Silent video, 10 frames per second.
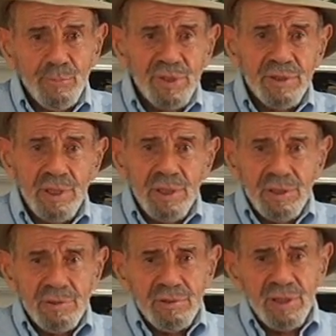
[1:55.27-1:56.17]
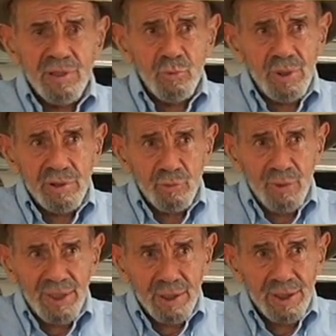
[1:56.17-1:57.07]
but you steer the wheel
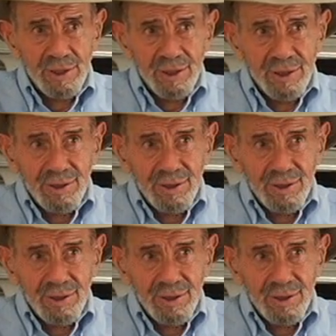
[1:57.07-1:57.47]
directly.